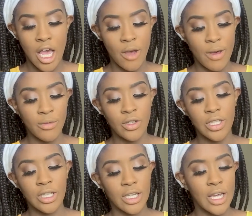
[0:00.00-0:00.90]
I'm
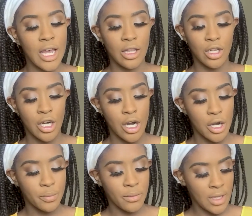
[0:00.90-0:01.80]
using the
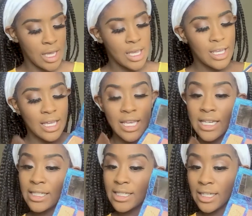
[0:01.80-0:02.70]
color
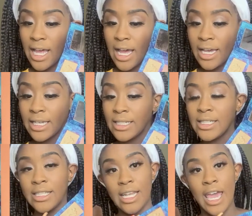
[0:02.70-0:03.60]
Isla
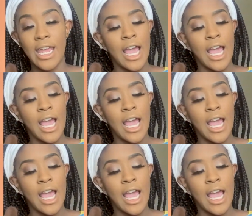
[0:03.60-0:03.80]
instead.